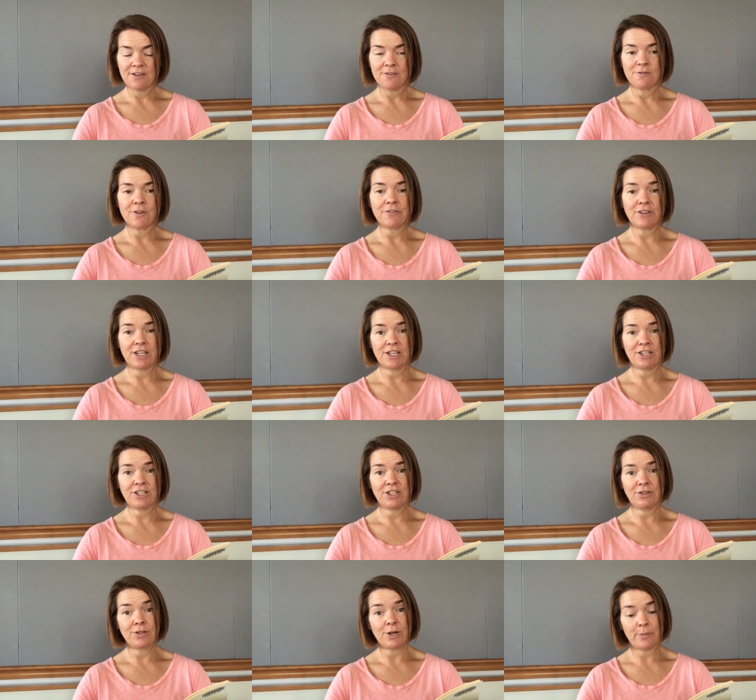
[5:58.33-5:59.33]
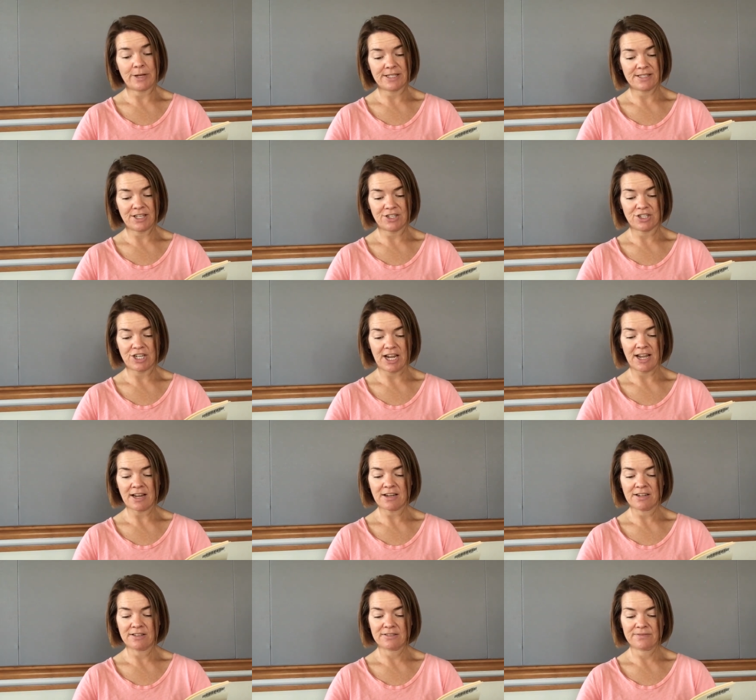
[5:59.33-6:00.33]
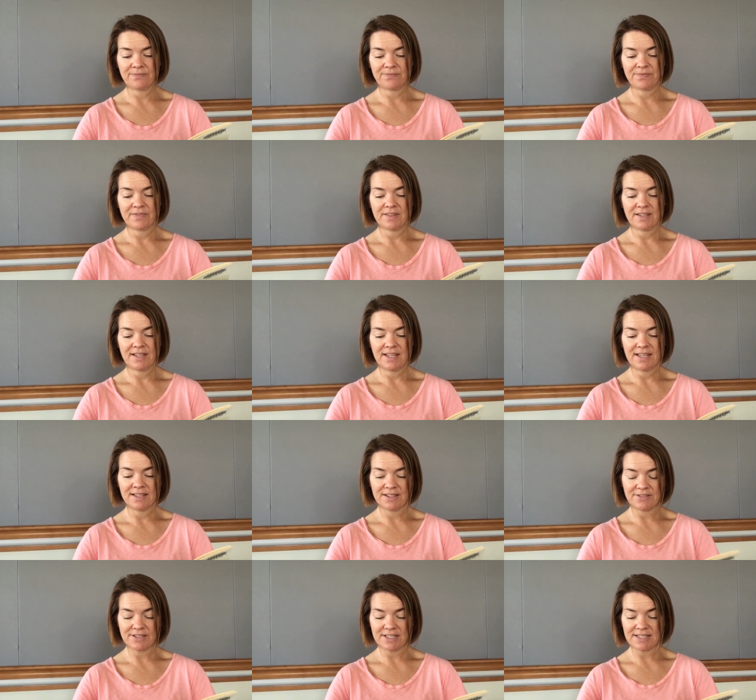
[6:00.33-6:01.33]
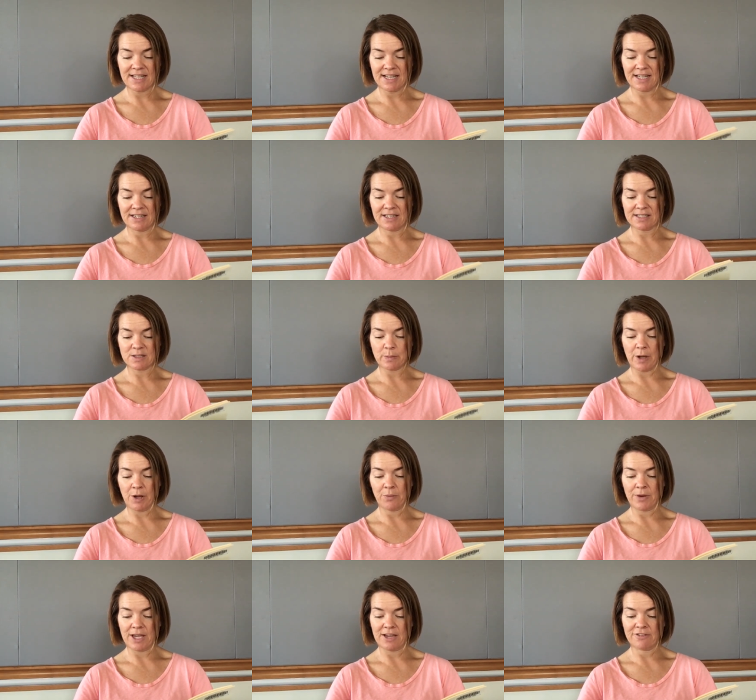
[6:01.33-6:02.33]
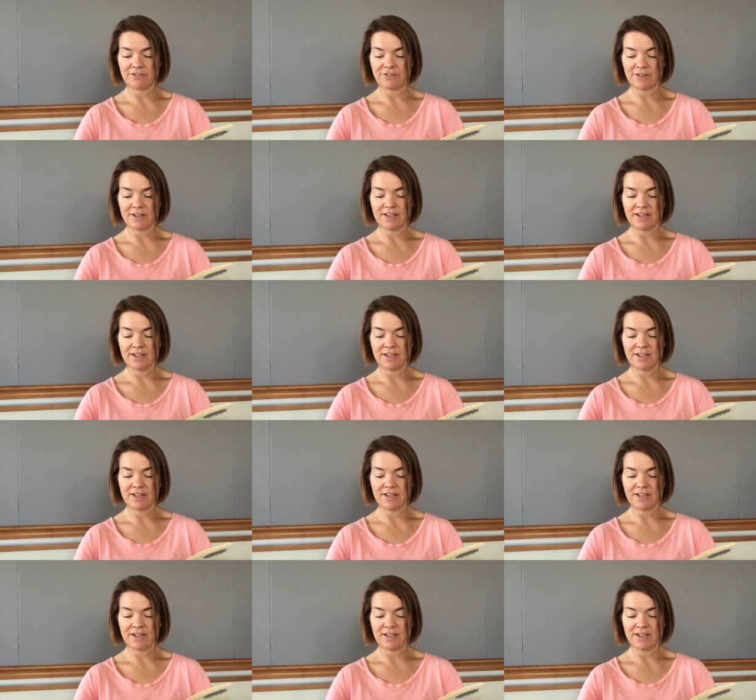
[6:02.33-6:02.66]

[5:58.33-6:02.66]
Vivian, you know my son Jack. He lifts his hand in a small wave.